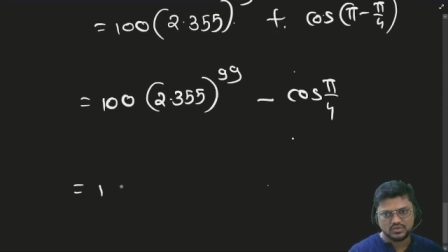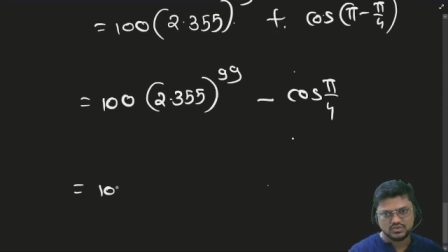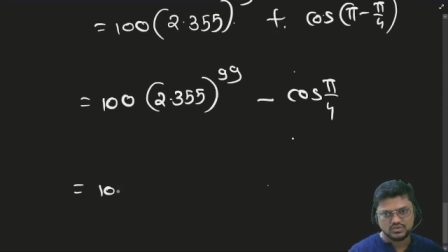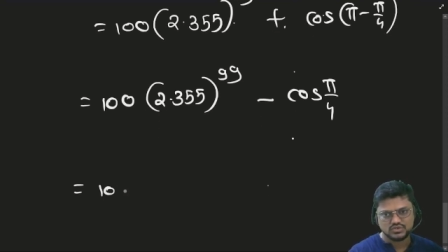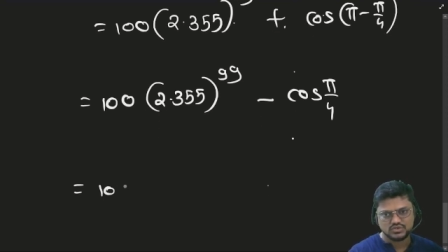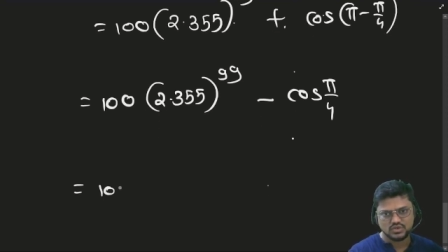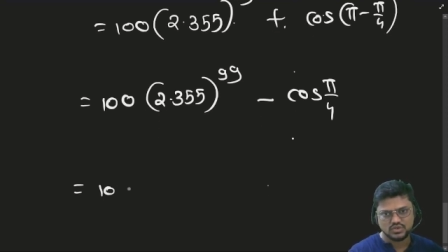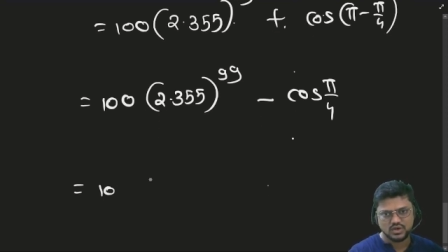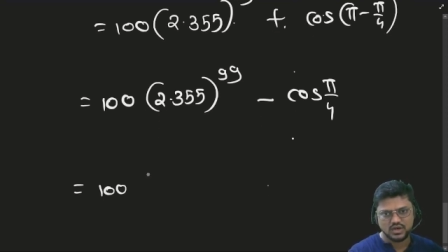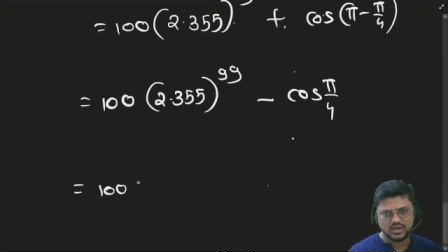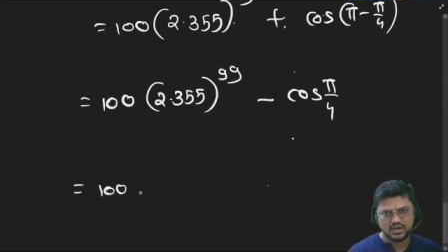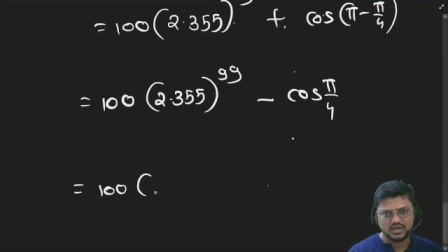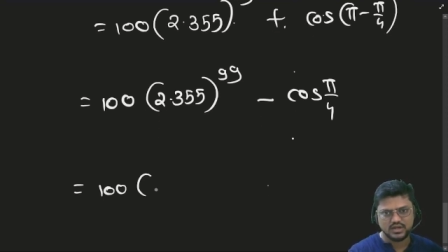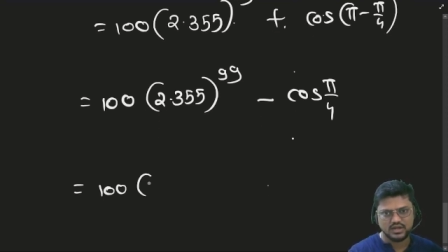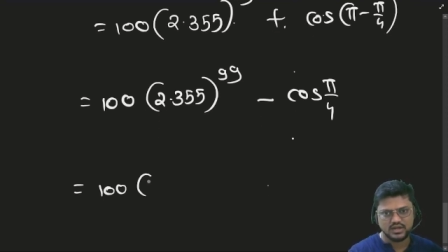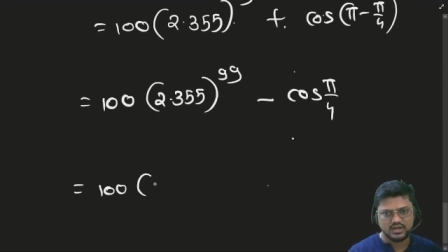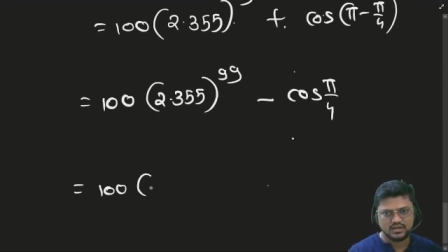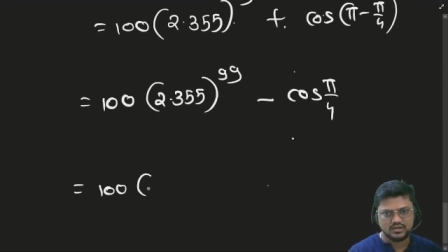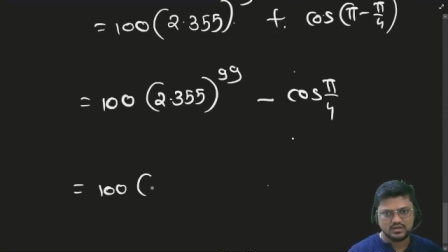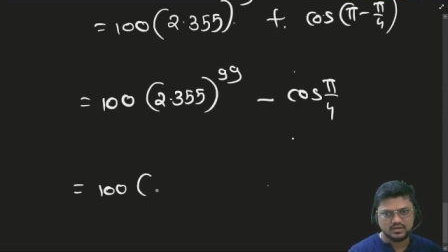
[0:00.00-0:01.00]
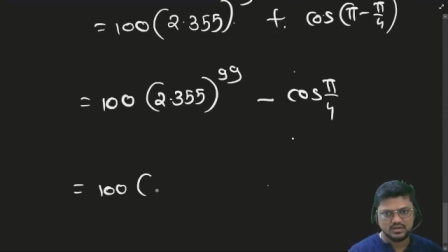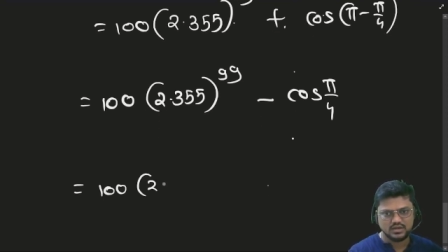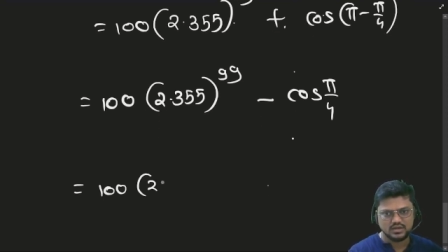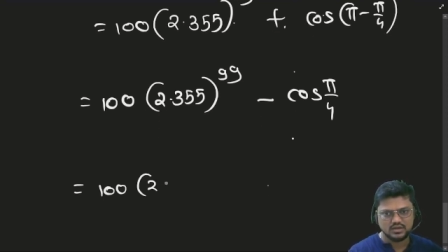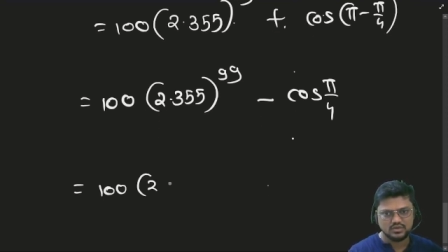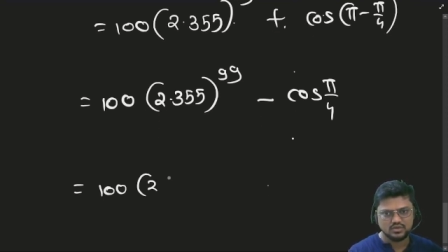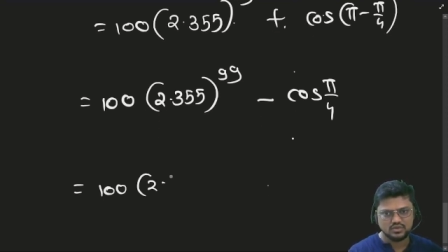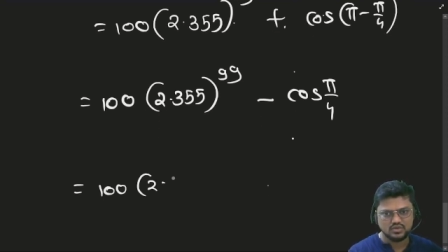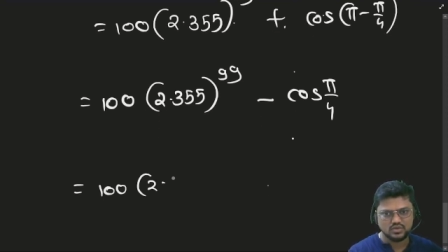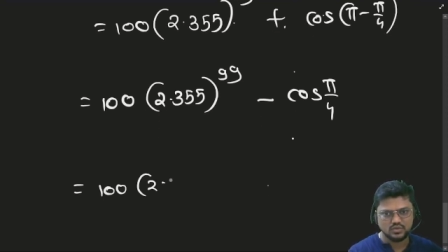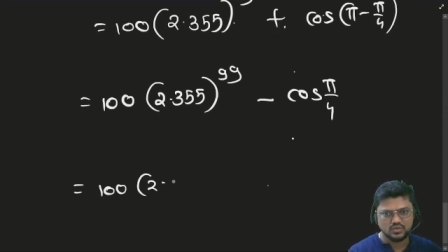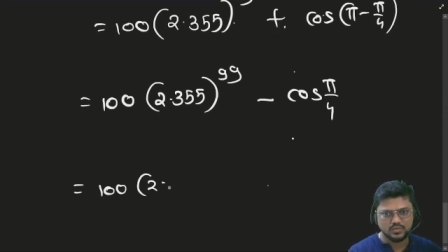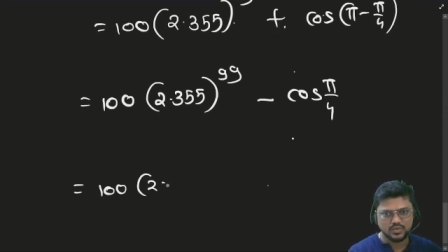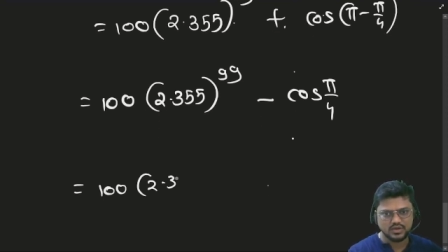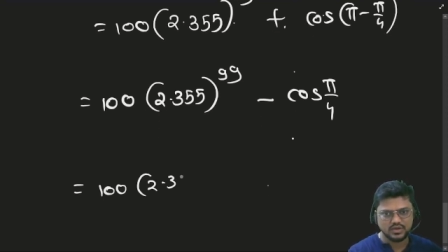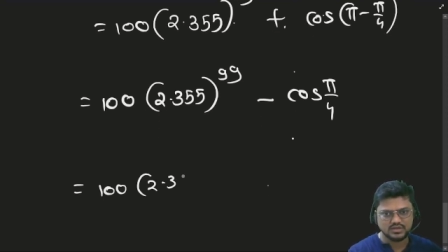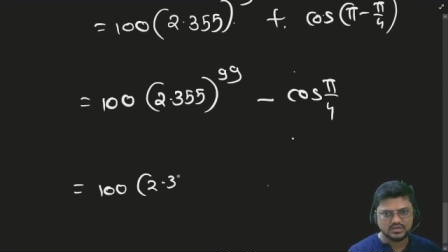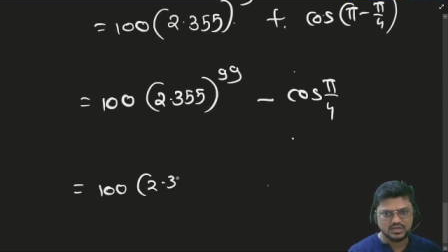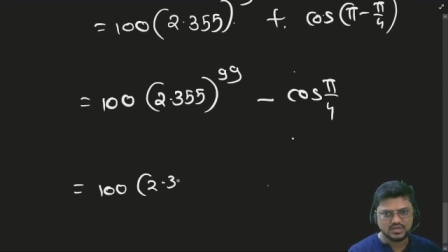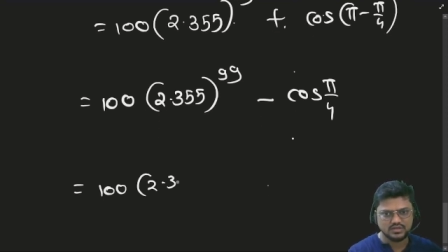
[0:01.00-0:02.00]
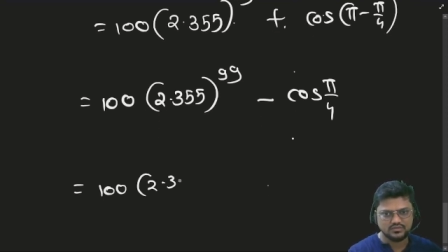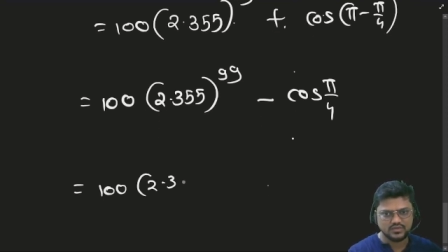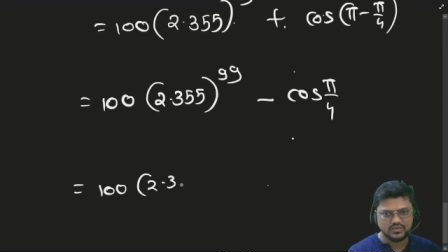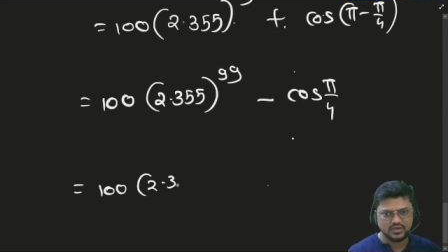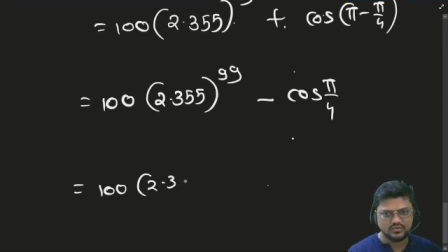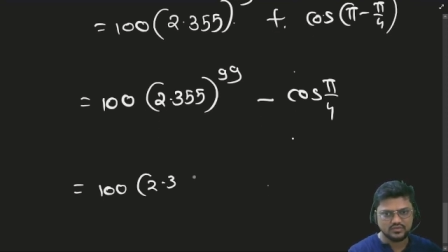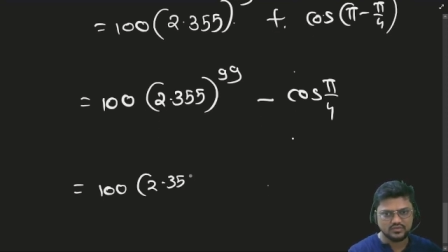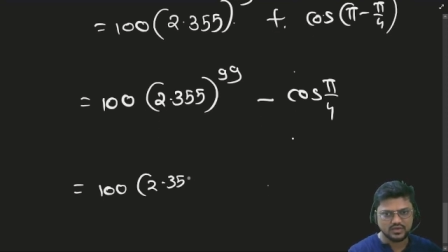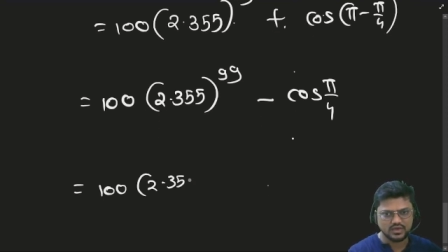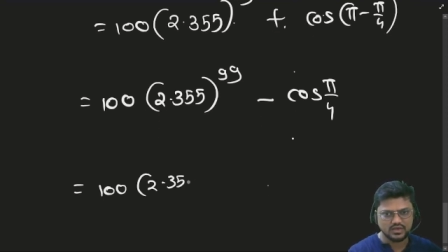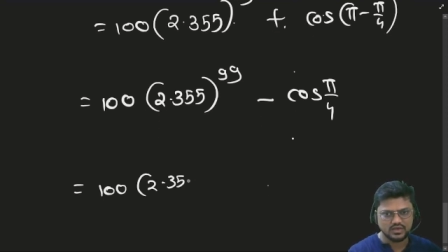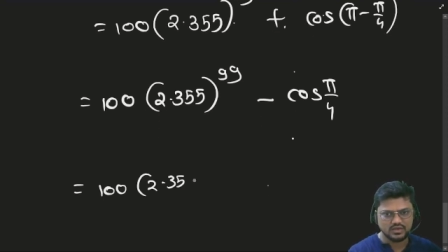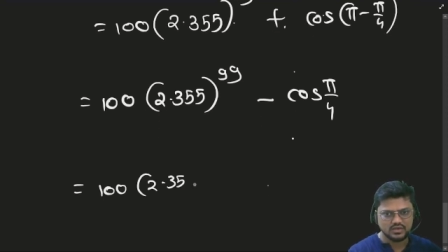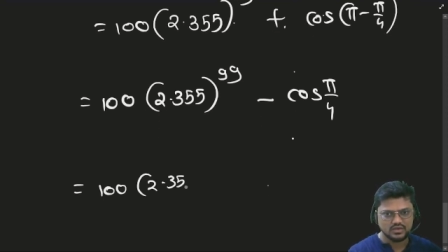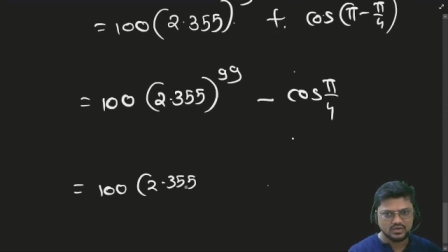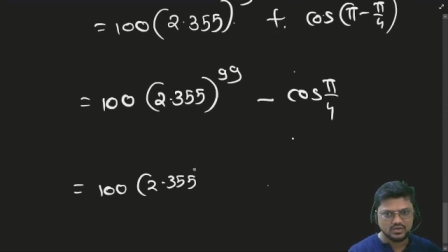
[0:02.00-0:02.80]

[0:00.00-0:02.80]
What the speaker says: So 100 into 2.355